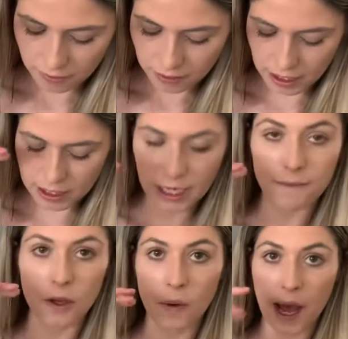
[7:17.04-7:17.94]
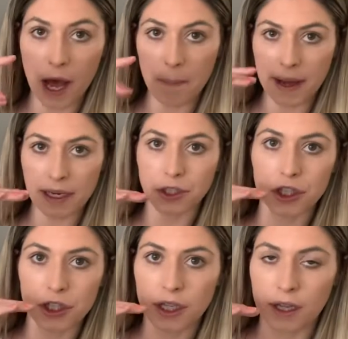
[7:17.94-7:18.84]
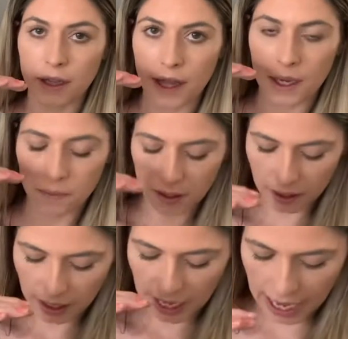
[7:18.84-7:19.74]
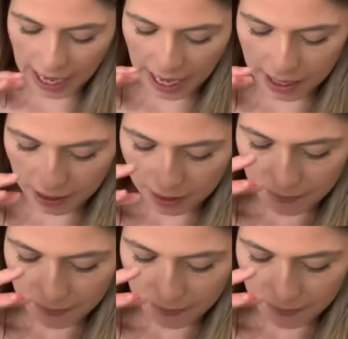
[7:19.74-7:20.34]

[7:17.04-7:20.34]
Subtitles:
give you how much they had